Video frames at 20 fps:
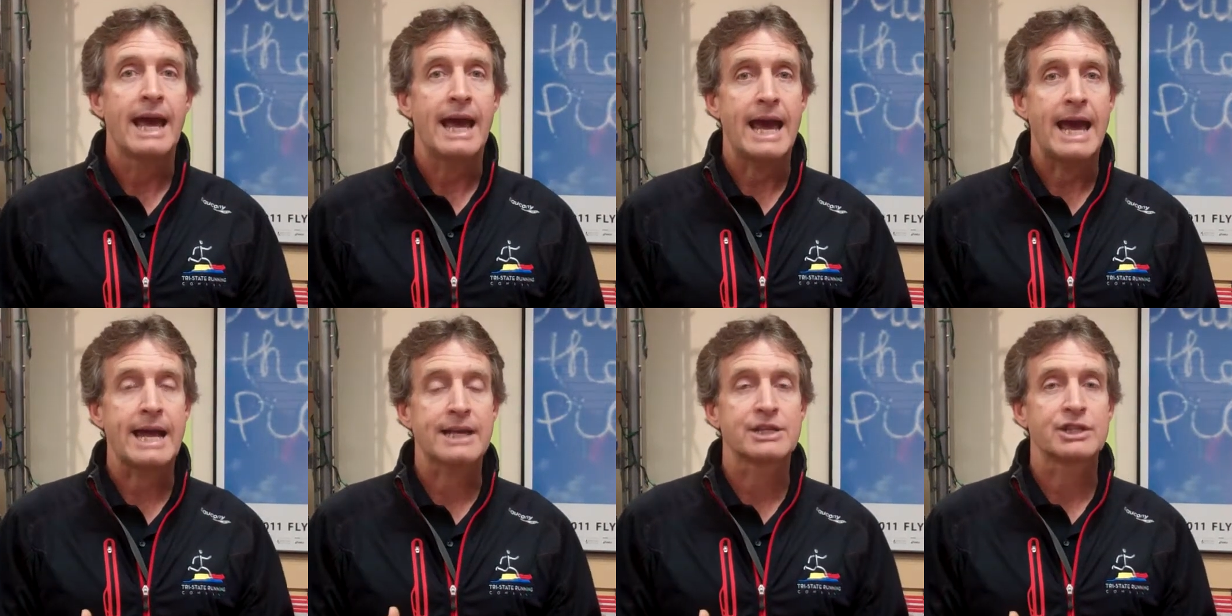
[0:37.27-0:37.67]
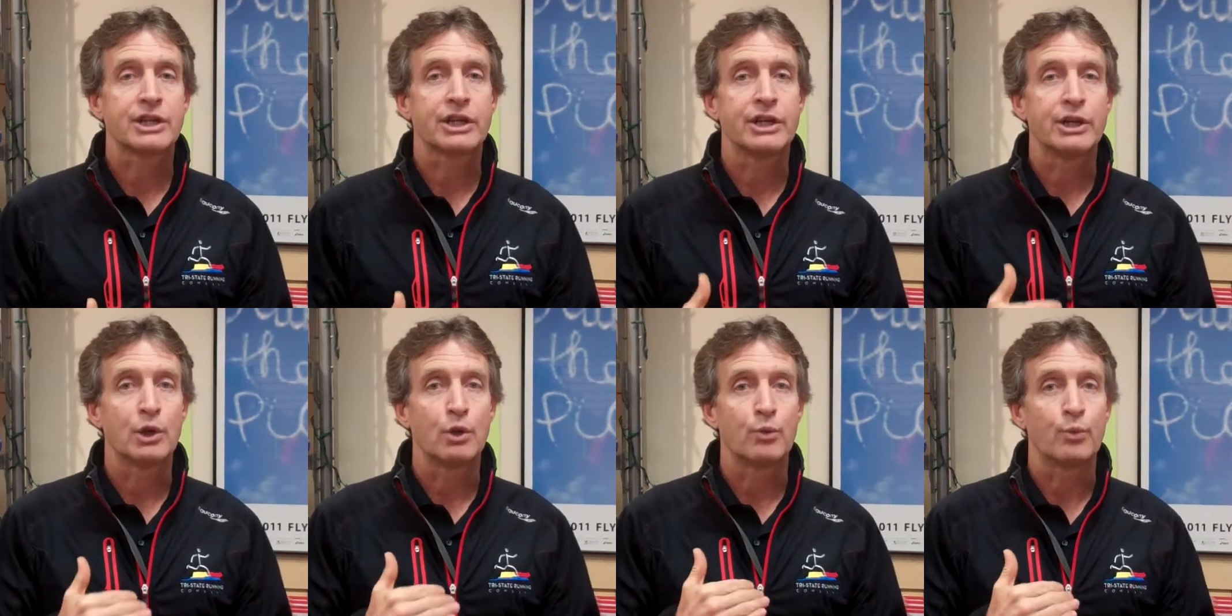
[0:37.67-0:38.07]

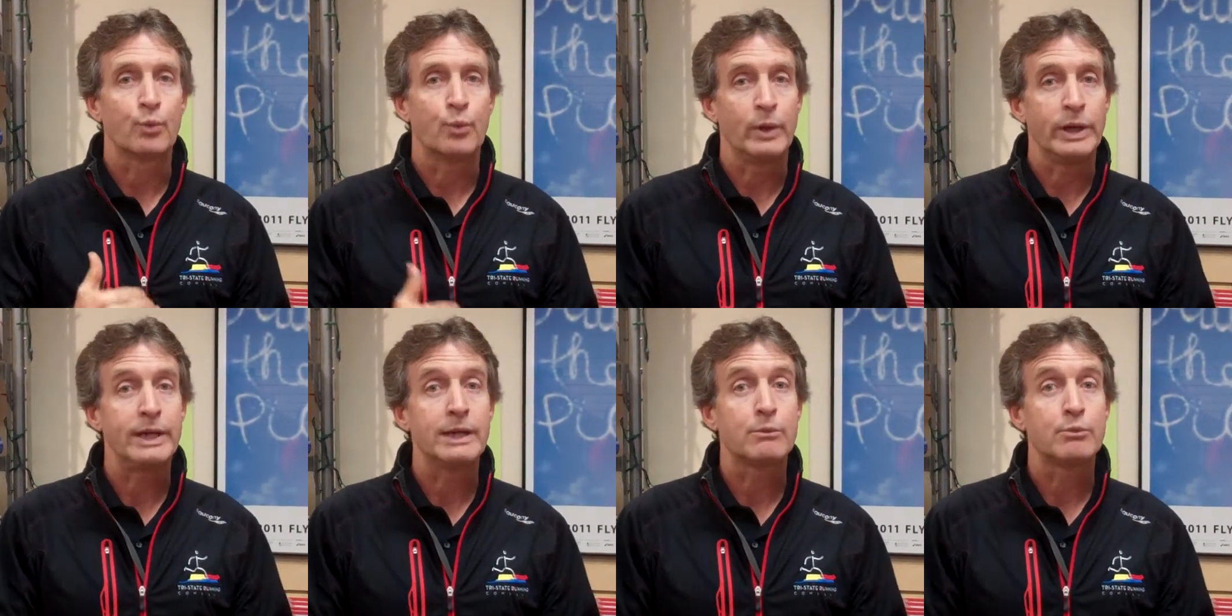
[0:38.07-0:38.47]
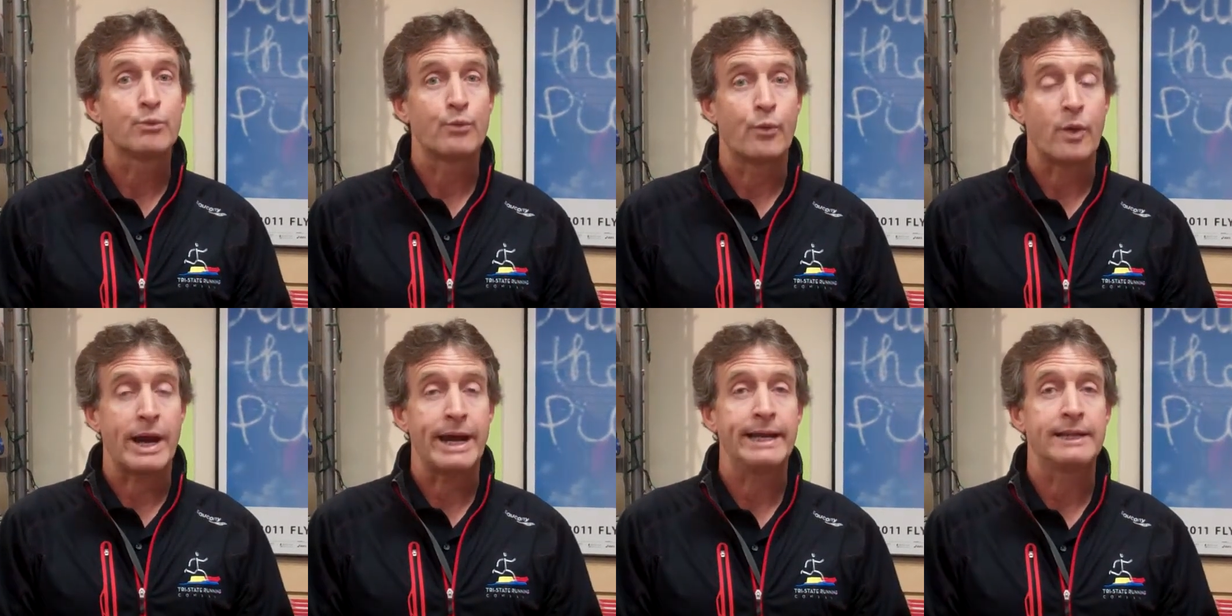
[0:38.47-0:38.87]
actually the week
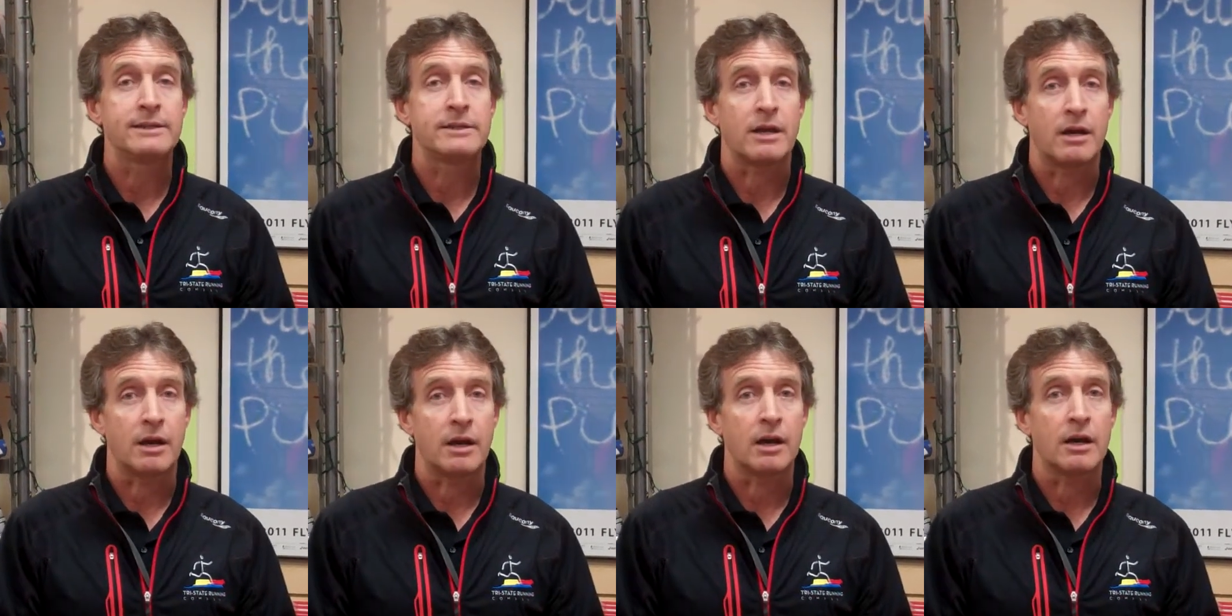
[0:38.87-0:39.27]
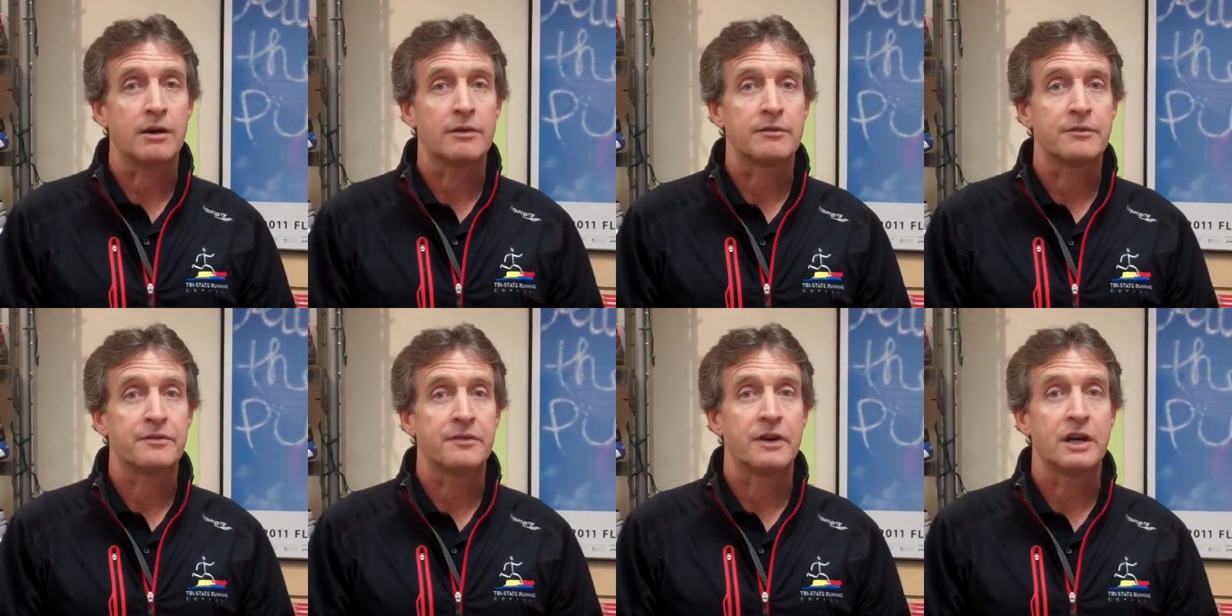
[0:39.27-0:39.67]
right
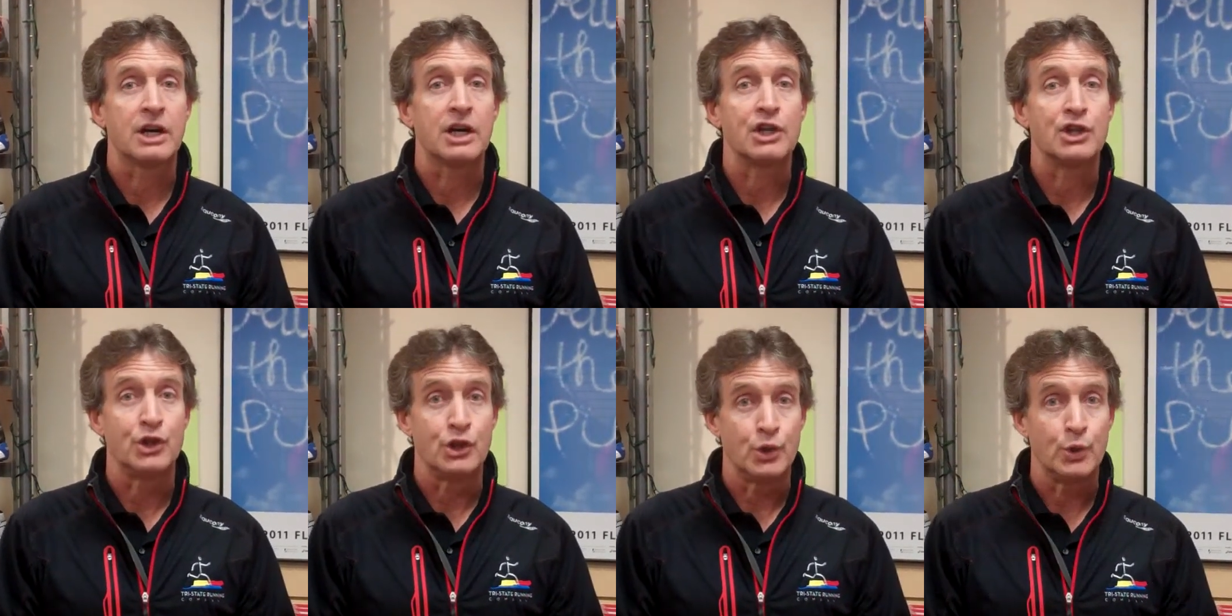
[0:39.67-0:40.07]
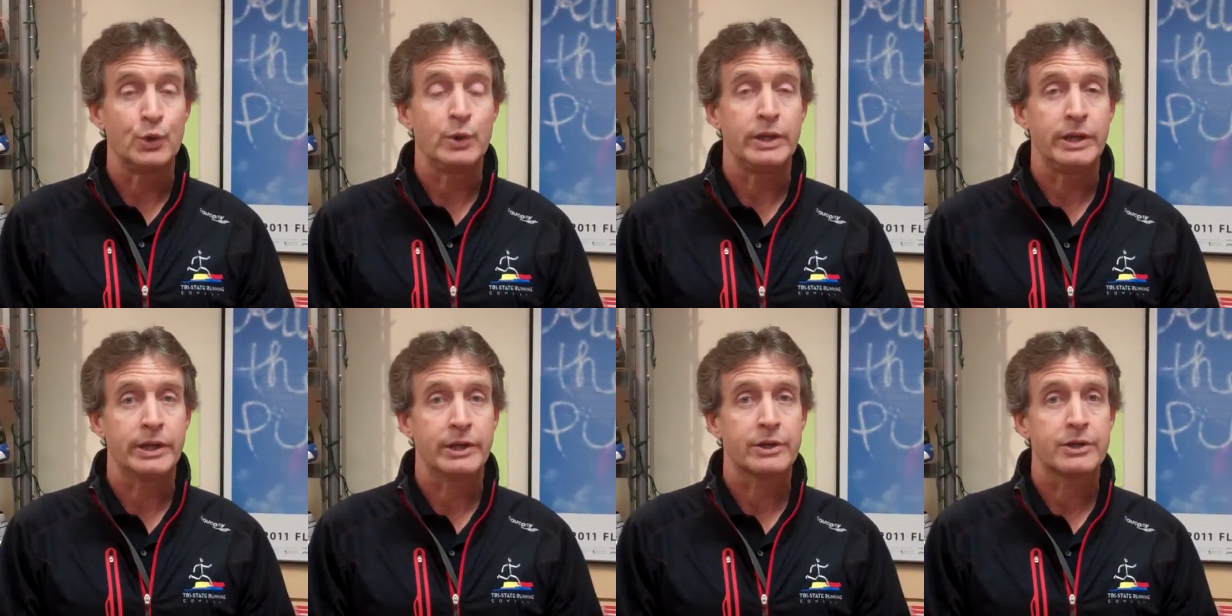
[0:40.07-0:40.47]
of New
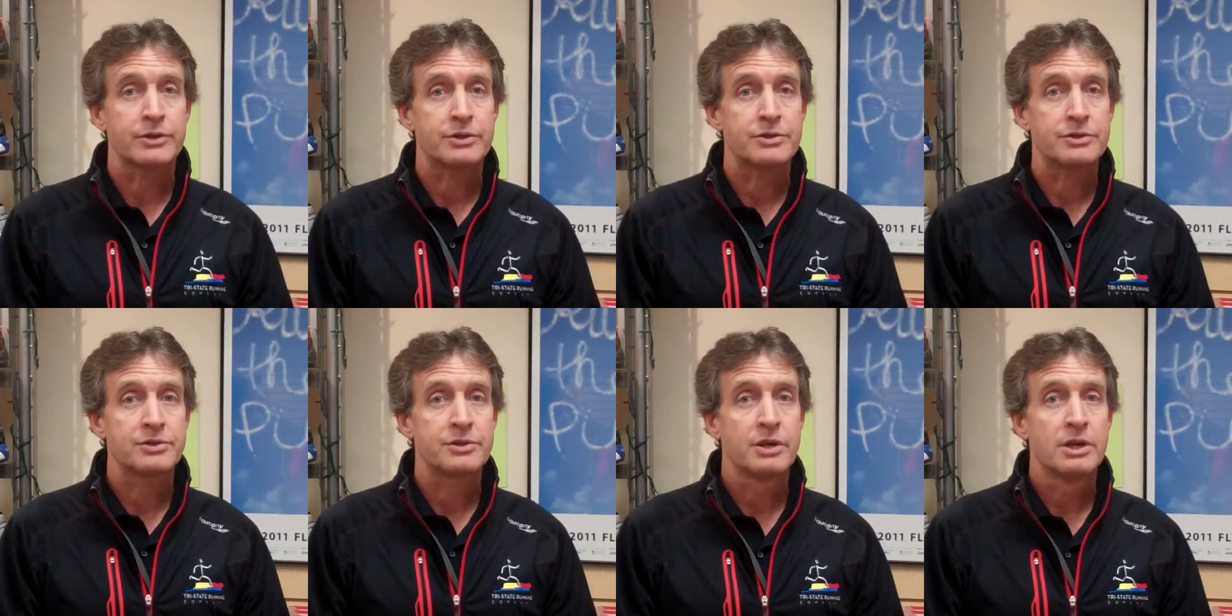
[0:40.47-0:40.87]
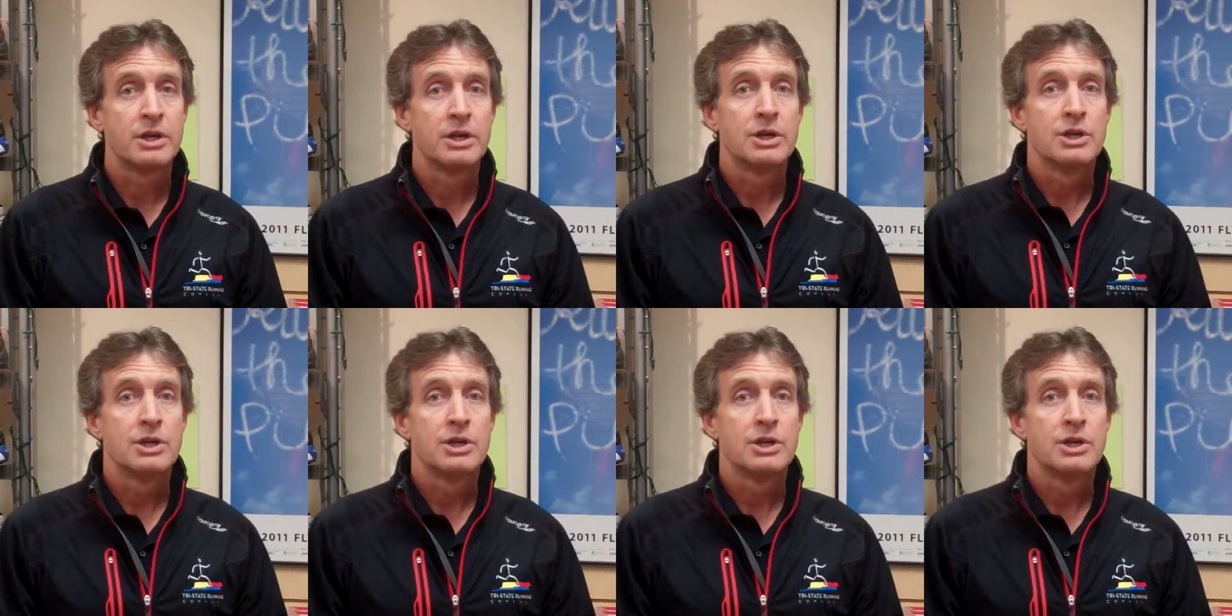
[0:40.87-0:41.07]
Year's.